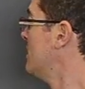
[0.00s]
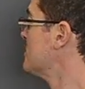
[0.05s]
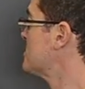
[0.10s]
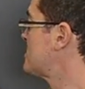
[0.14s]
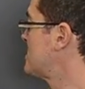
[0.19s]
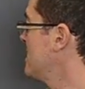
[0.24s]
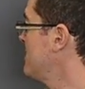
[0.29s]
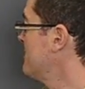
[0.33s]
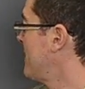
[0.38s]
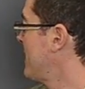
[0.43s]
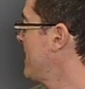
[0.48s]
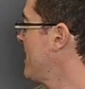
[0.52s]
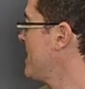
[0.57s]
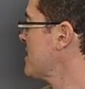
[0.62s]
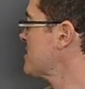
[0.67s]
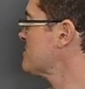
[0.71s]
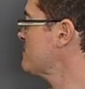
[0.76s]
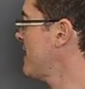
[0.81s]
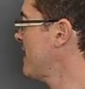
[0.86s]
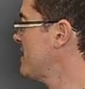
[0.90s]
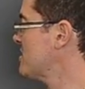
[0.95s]
see, my
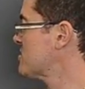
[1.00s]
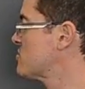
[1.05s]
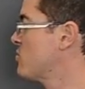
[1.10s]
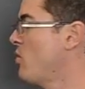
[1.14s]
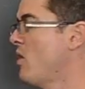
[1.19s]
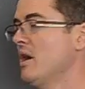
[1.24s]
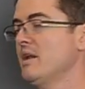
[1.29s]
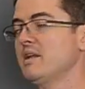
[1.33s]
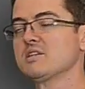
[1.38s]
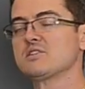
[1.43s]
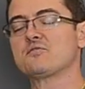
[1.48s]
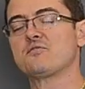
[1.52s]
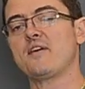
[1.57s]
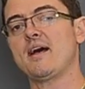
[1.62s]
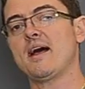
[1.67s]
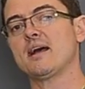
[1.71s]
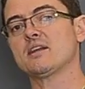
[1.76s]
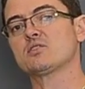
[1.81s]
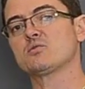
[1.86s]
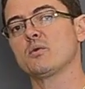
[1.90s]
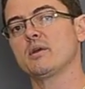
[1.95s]
x minus 1 is
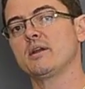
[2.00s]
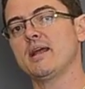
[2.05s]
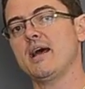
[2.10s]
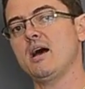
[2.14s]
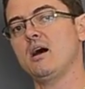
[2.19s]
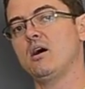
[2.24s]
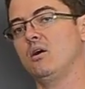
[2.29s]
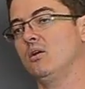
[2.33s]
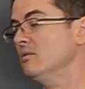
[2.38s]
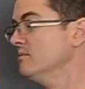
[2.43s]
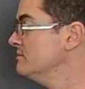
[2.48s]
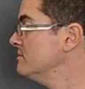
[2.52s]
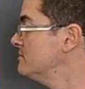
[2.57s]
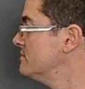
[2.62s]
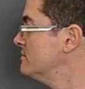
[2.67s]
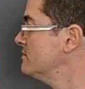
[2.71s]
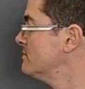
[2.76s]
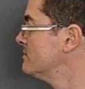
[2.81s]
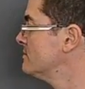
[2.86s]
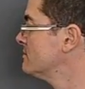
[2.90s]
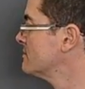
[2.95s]
factoring out.
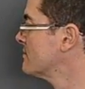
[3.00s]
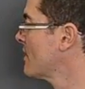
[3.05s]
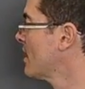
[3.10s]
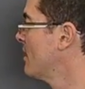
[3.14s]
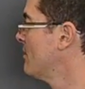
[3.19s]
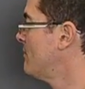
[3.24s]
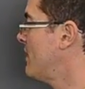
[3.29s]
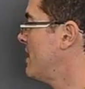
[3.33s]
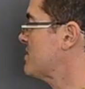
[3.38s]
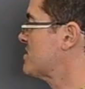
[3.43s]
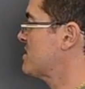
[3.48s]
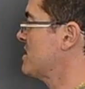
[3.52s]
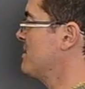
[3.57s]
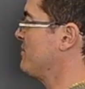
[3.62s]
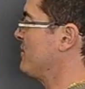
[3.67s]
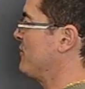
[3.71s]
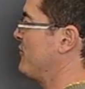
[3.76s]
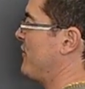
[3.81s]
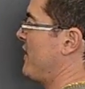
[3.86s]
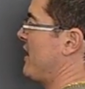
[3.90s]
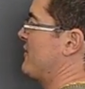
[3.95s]
My
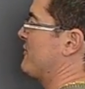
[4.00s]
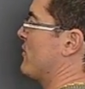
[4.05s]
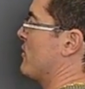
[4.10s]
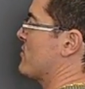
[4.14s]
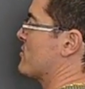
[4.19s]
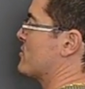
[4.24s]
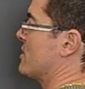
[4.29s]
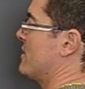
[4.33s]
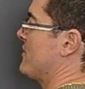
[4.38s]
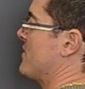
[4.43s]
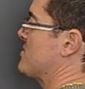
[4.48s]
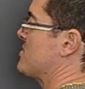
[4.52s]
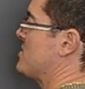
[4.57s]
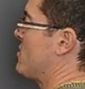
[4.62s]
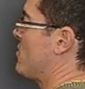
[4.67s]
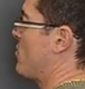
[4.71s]
simplified version of this